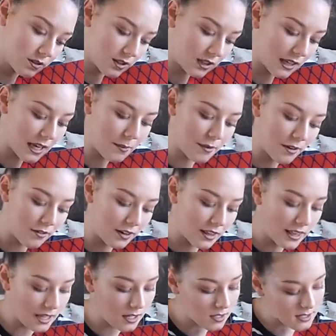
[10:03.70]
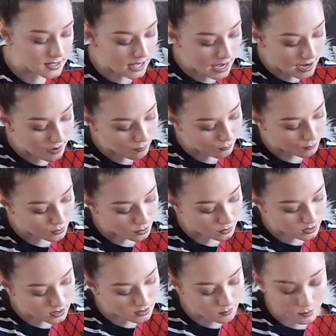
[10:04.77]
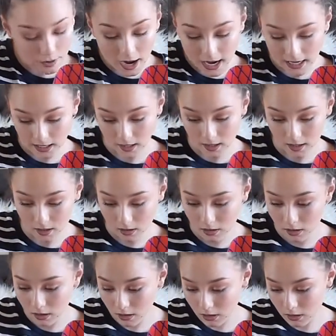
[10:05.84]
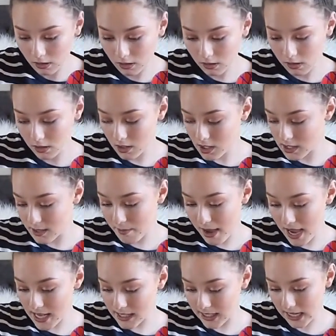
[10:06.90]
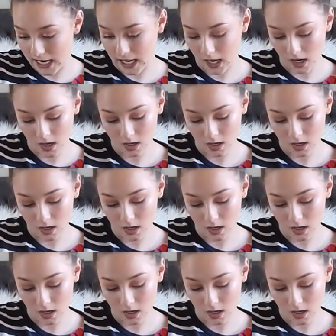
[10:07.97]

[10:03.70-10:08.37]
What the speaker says: to keep everything safe so it doesn't break. It's amazing.